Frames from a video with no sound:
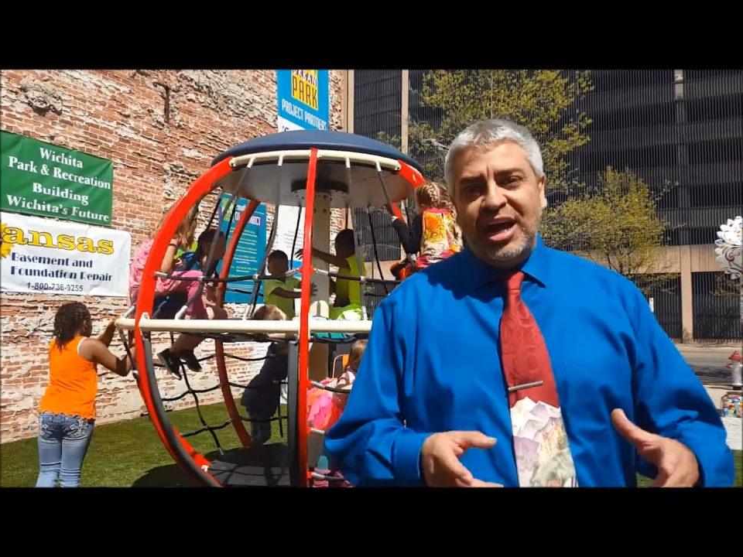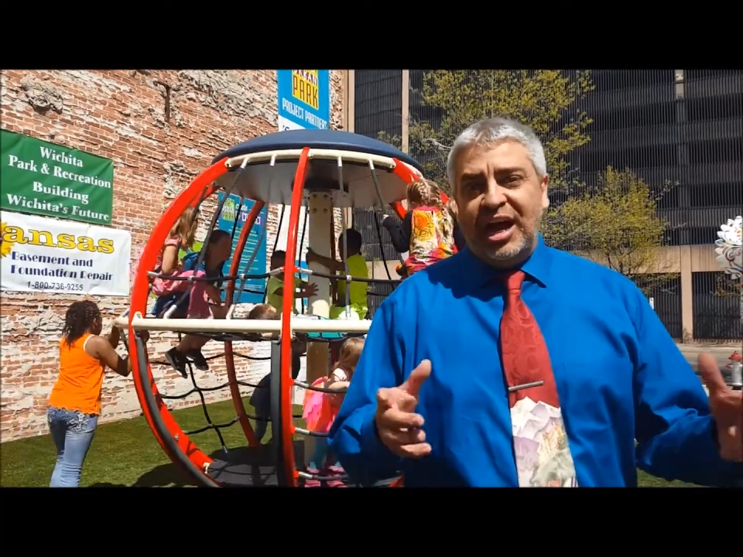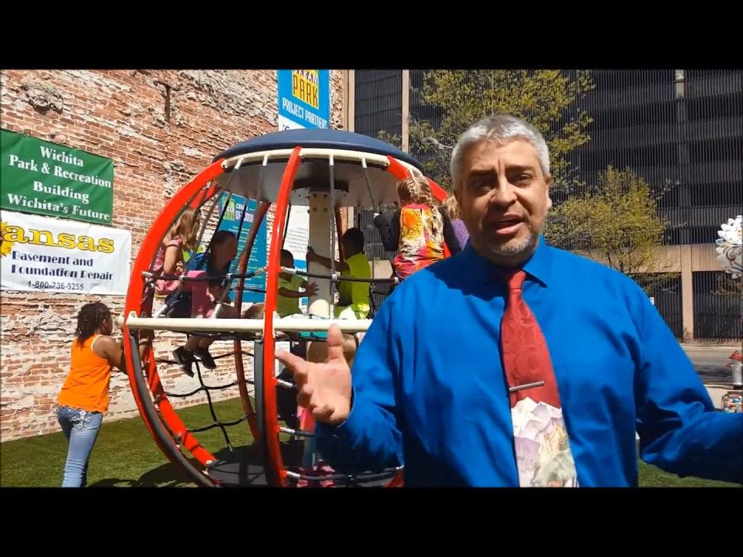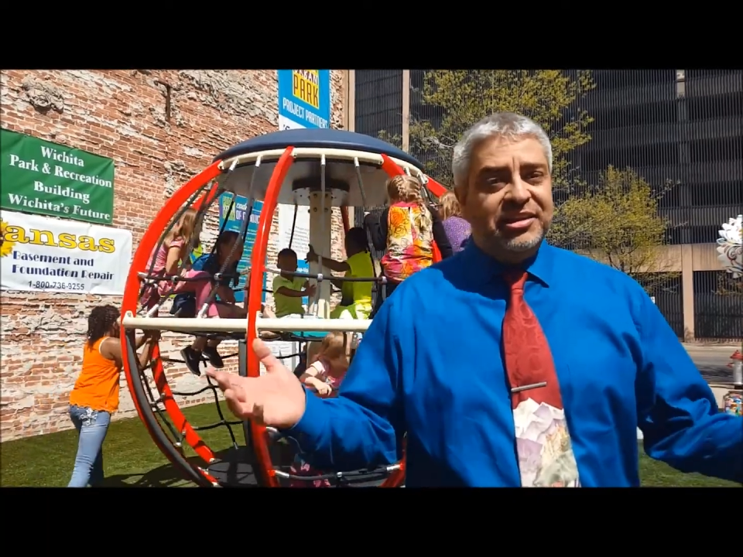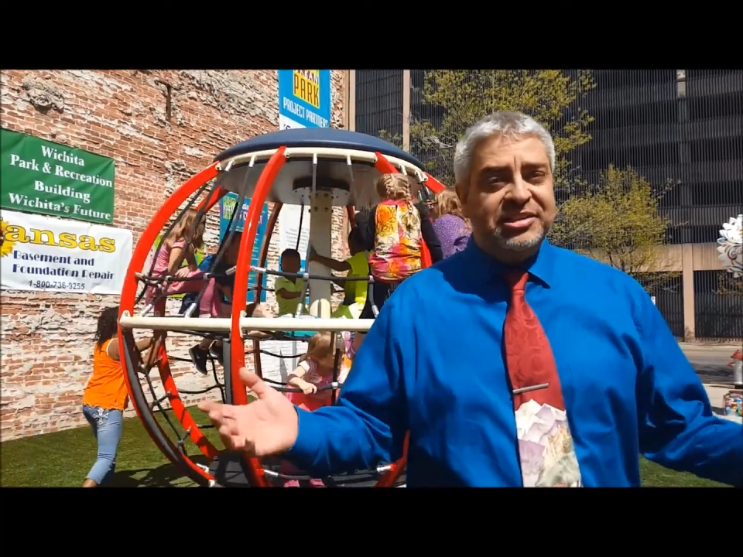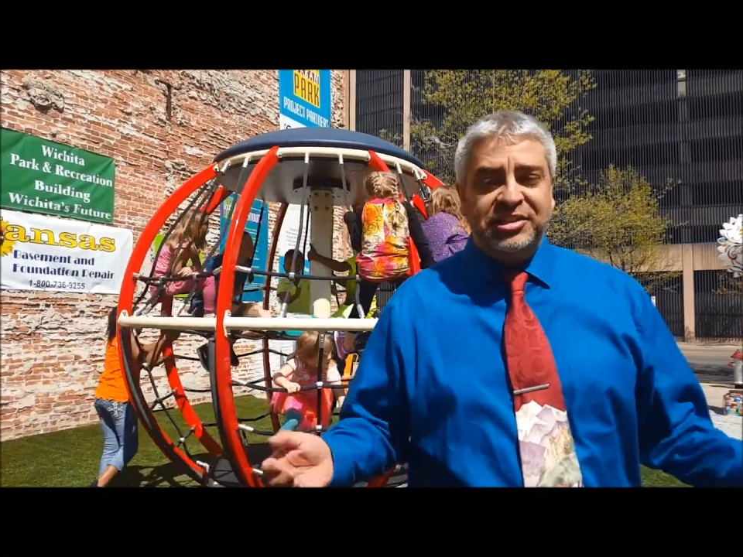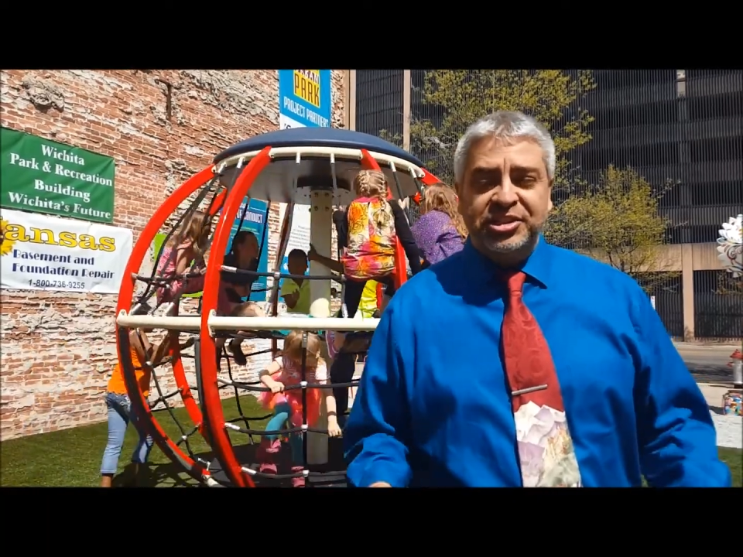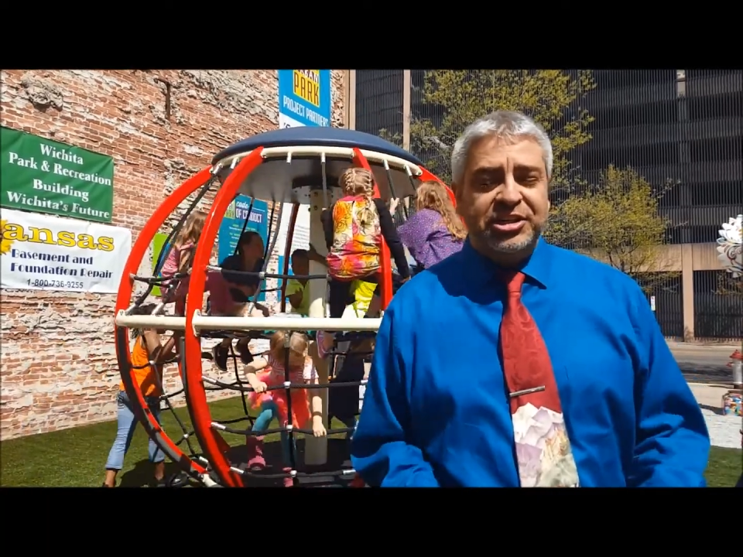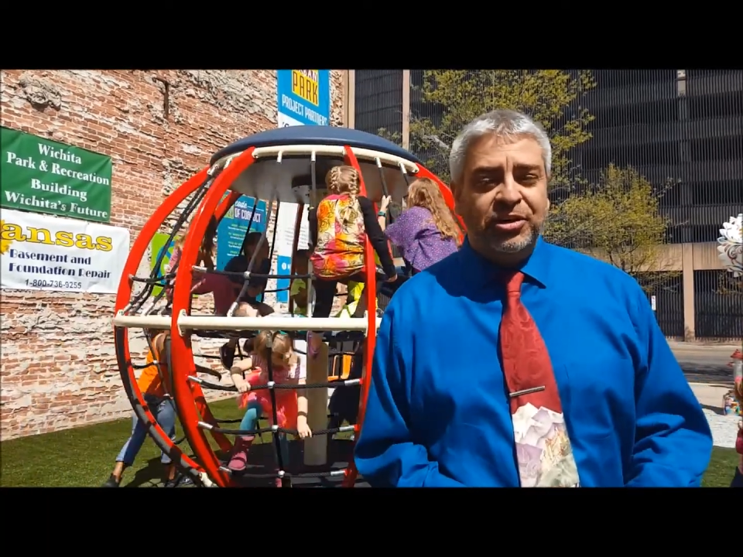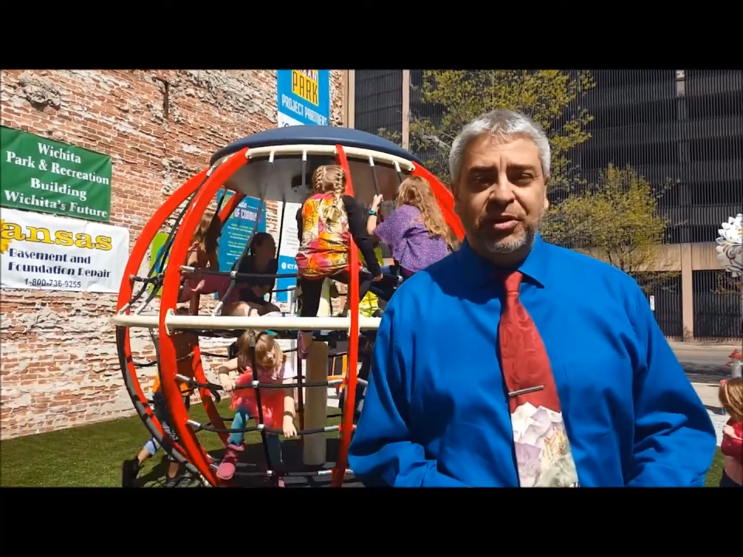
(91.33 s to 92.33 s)
Uh, this is
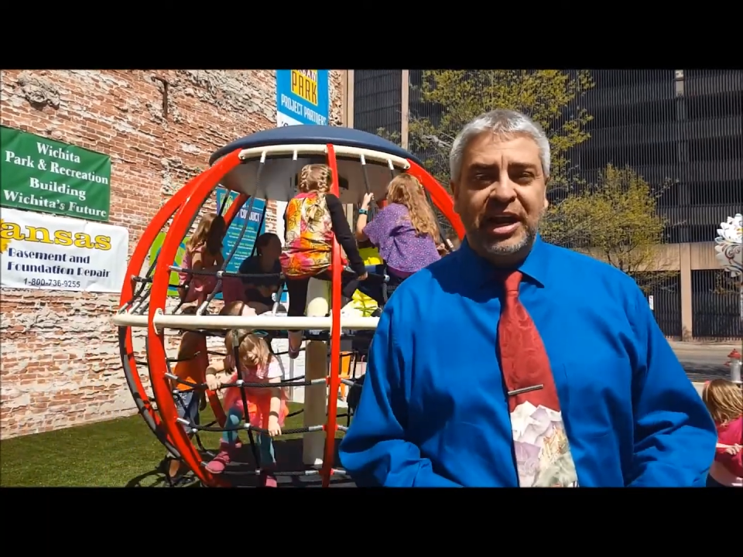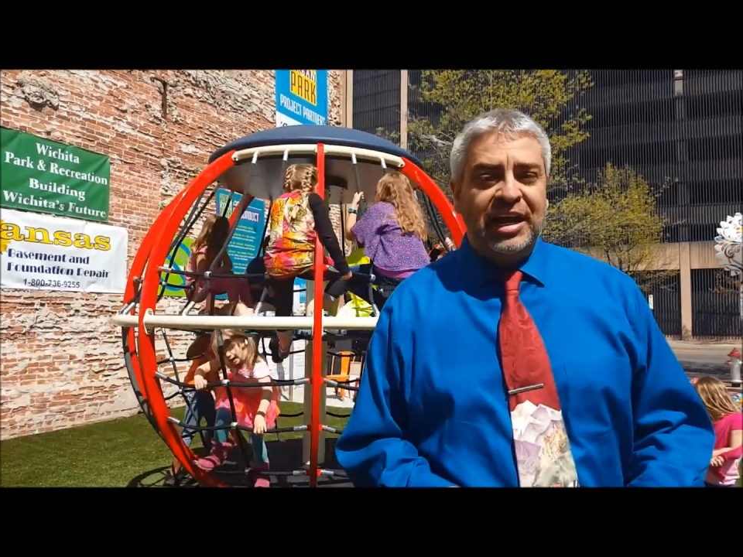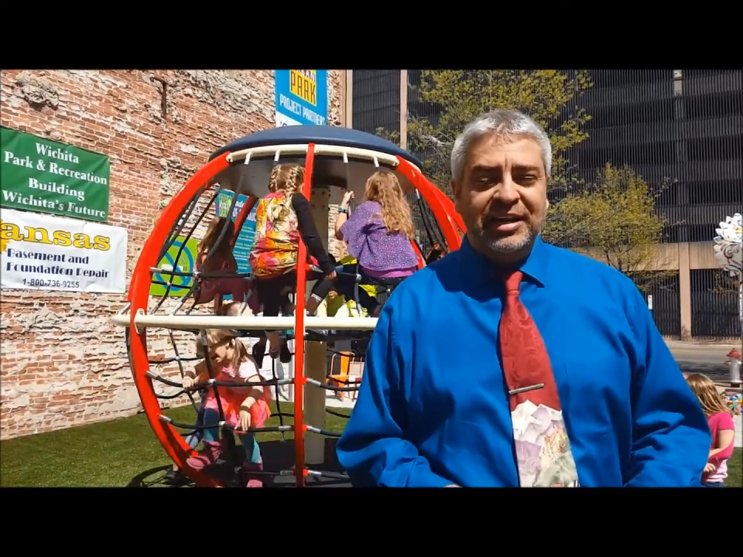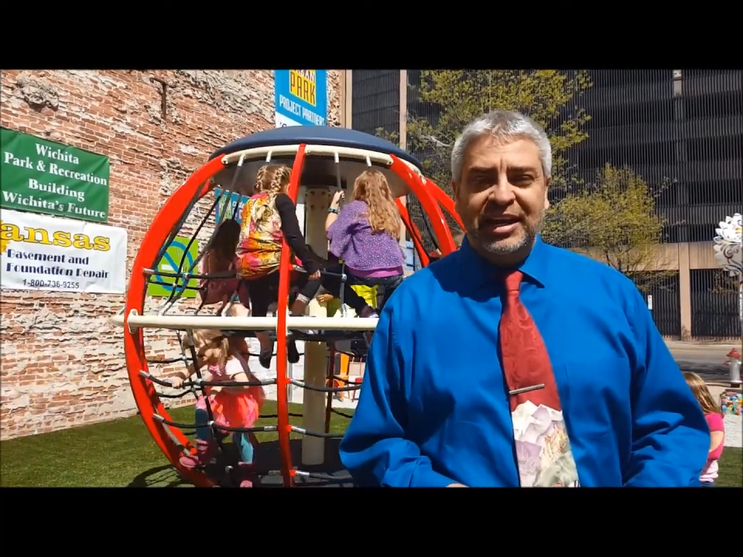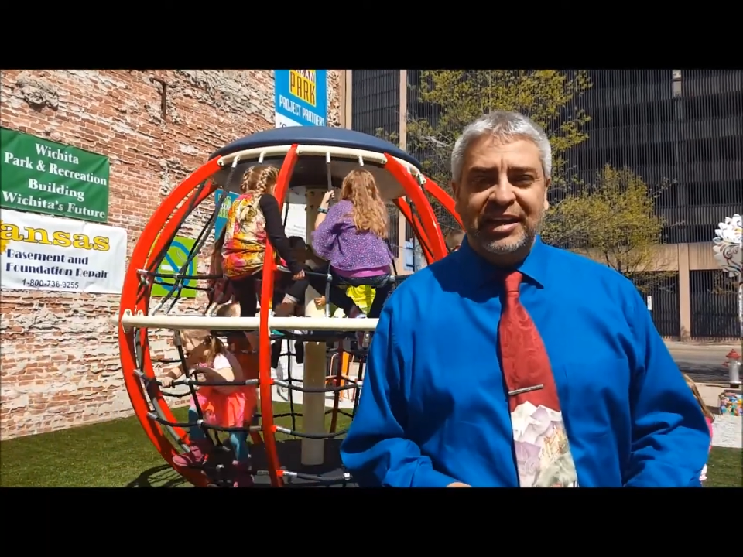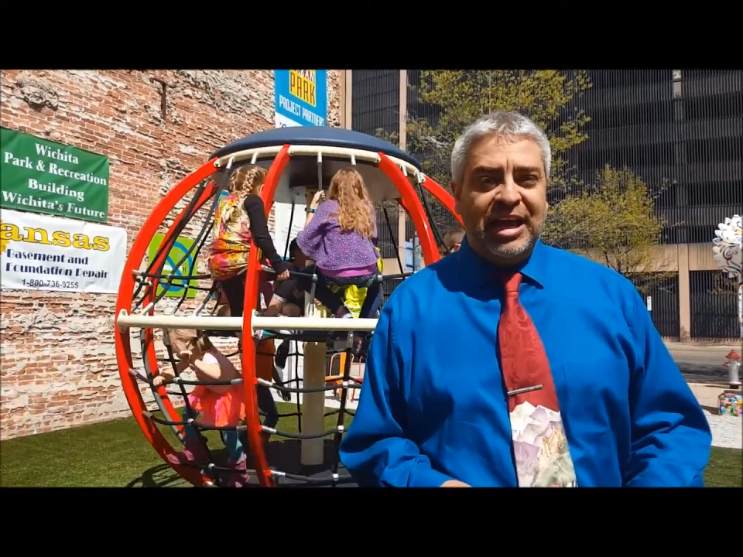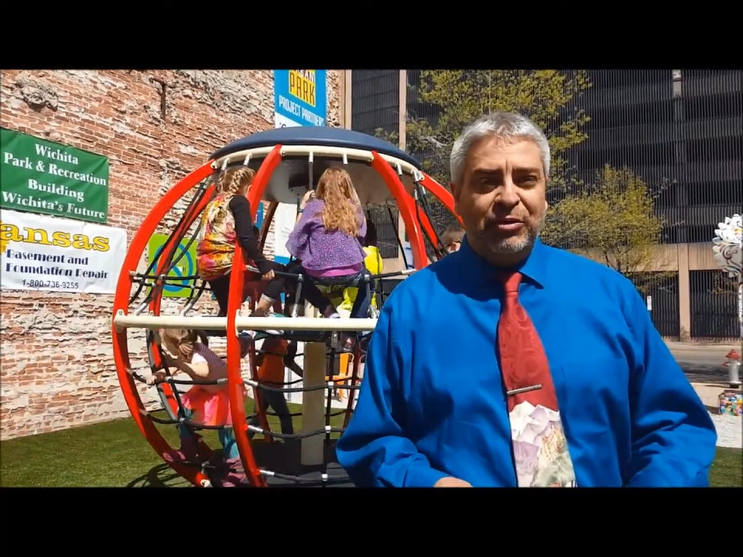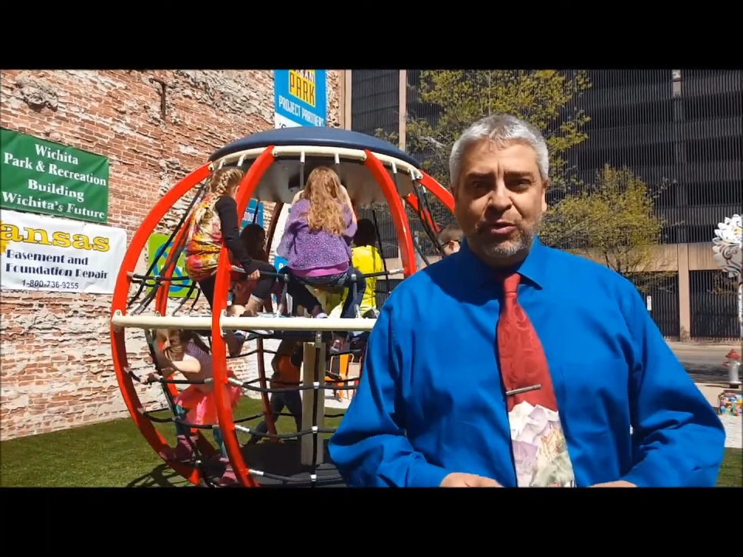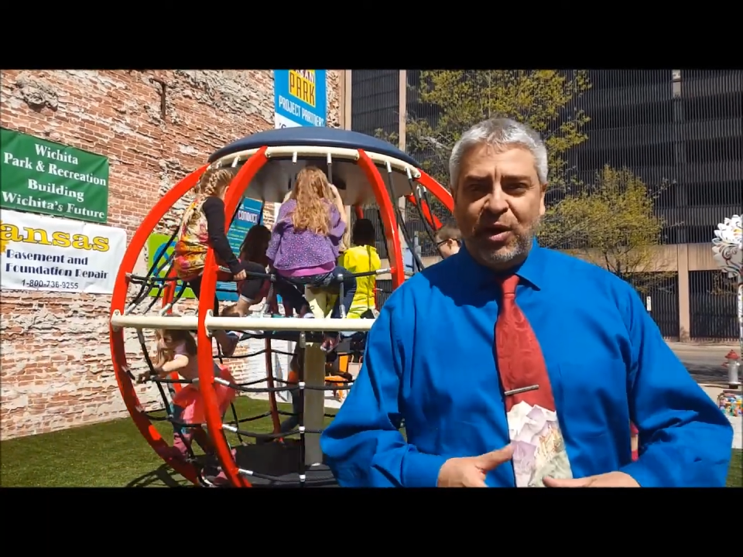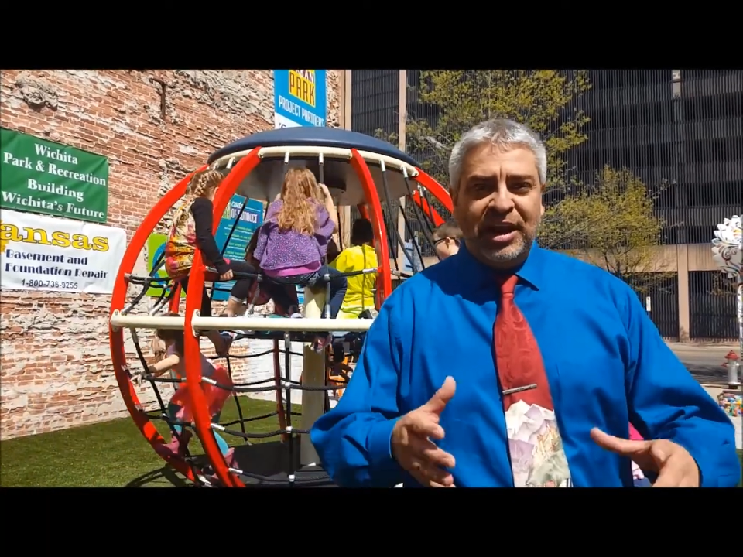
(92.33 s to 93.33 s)
just a great idea that
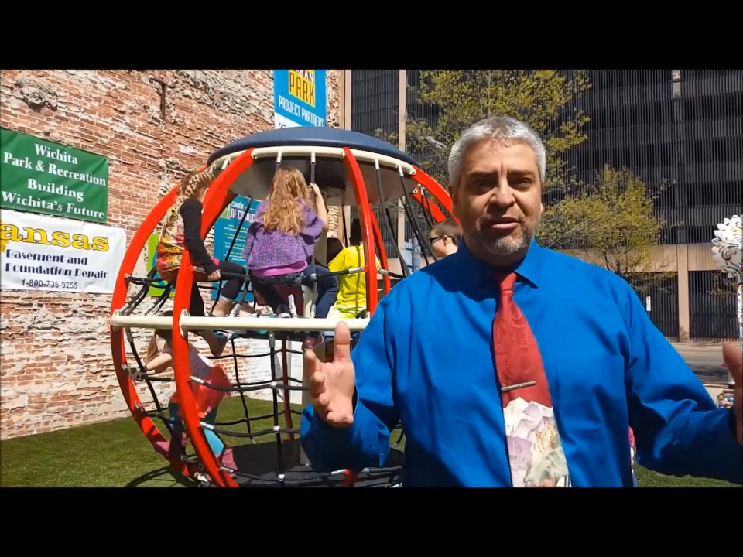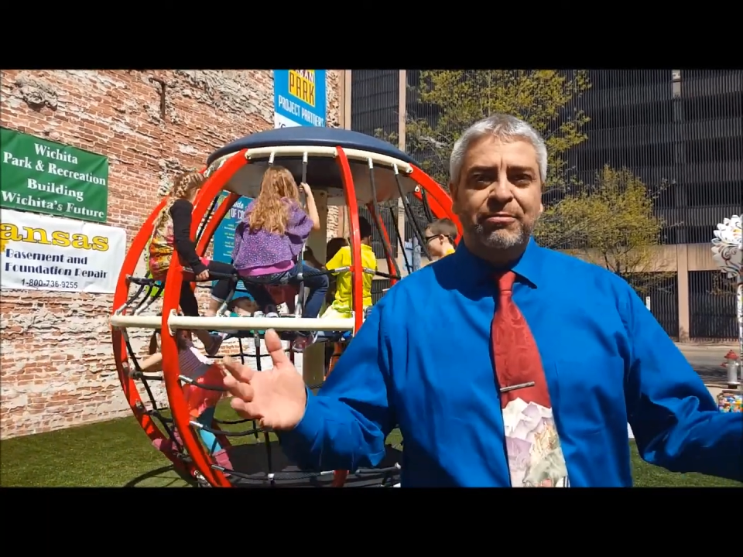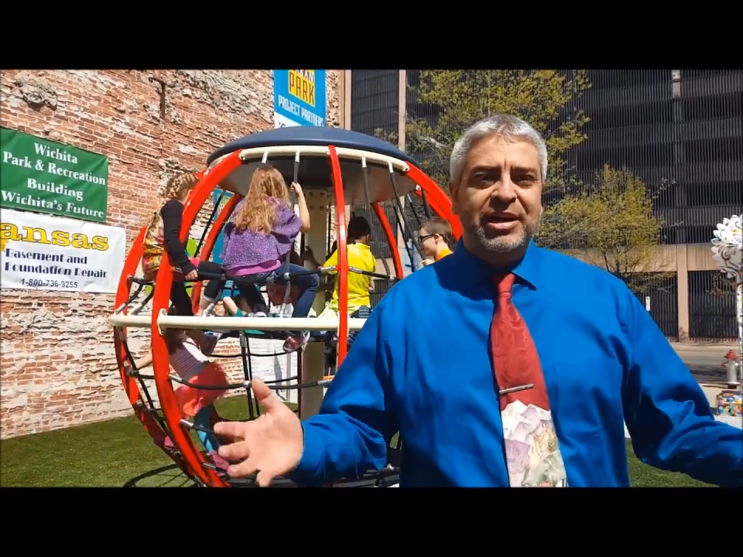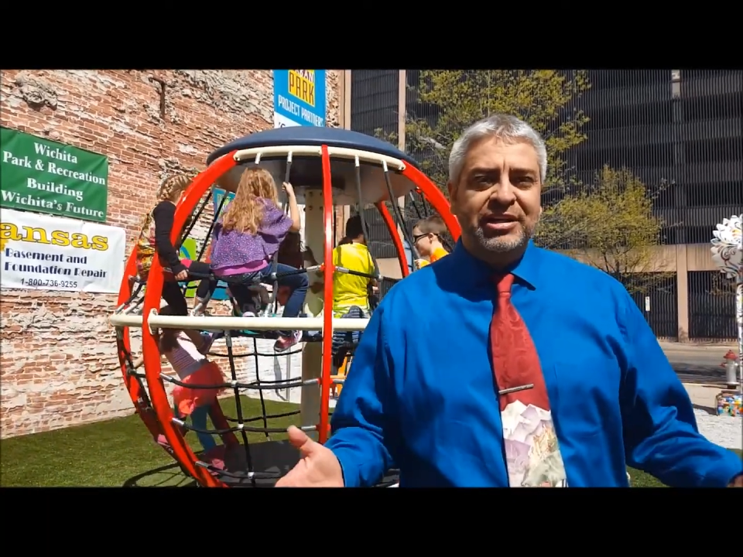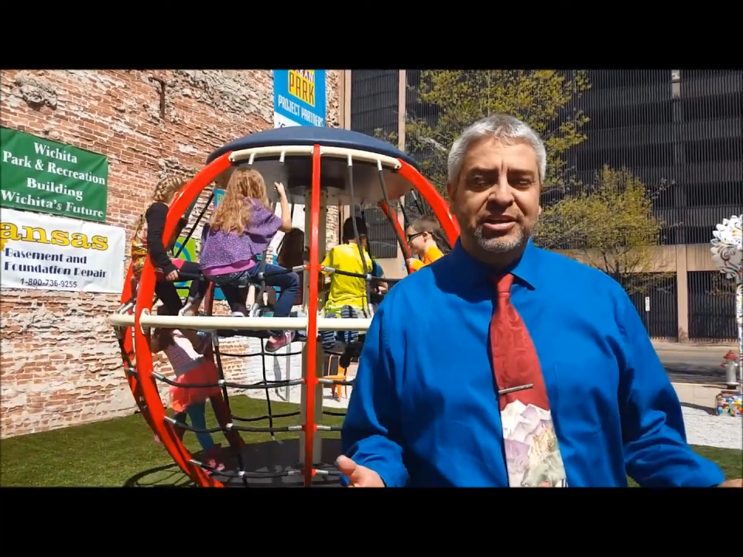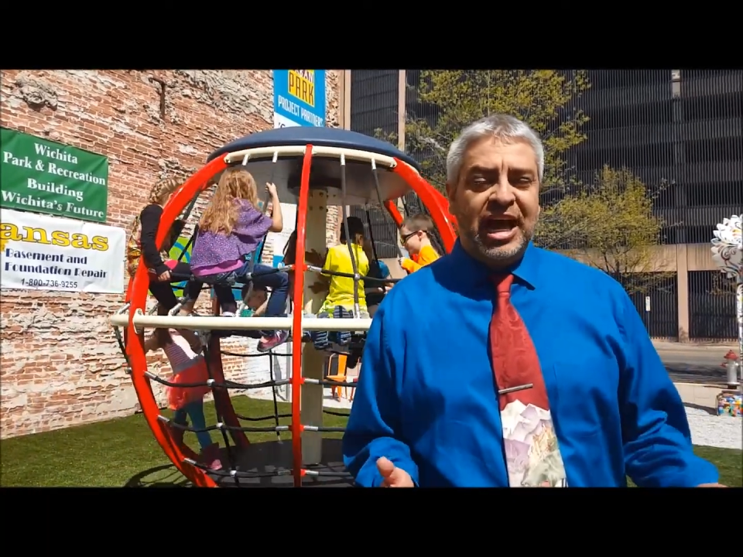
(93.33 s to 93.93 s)
we want everybody